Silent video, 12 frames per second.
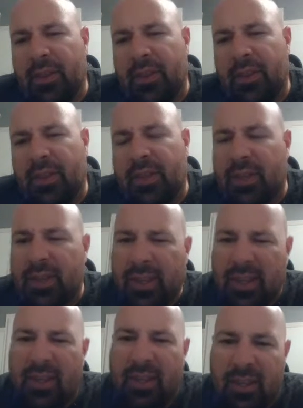
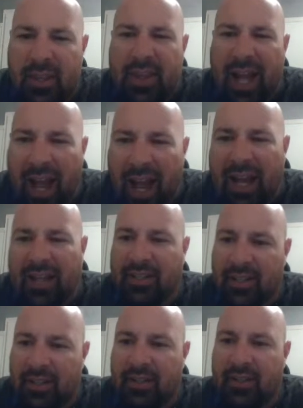the
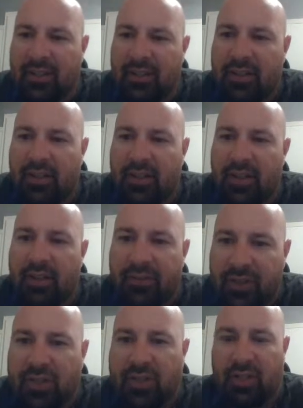height of
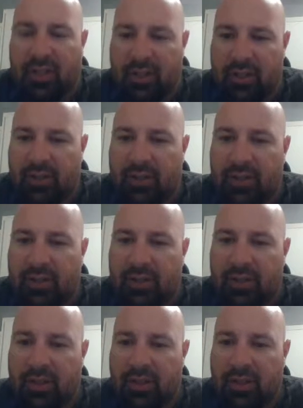fishing
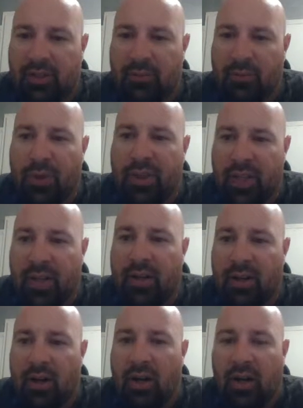within
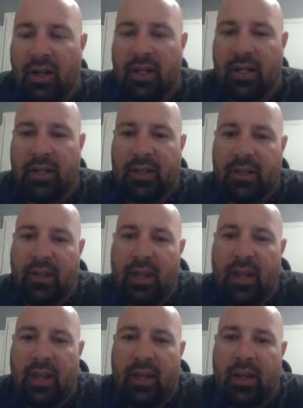our
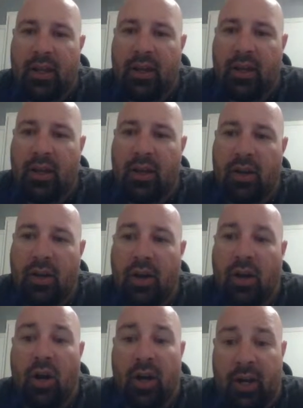
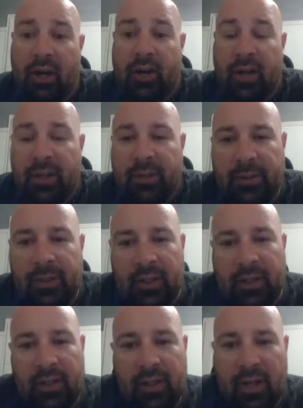area.
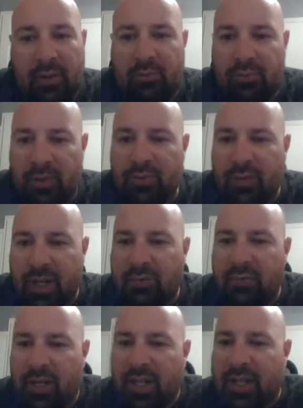It was reached
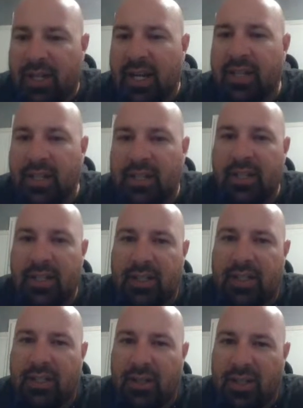really in the
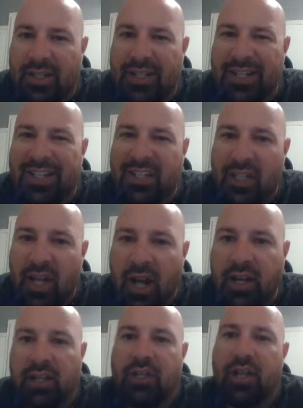1960s, and you can see the
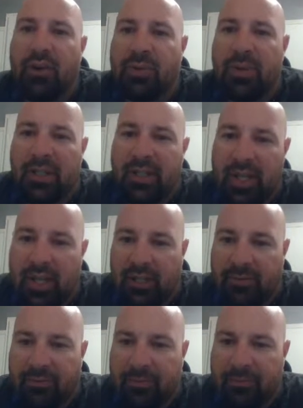tonnage that was being taken.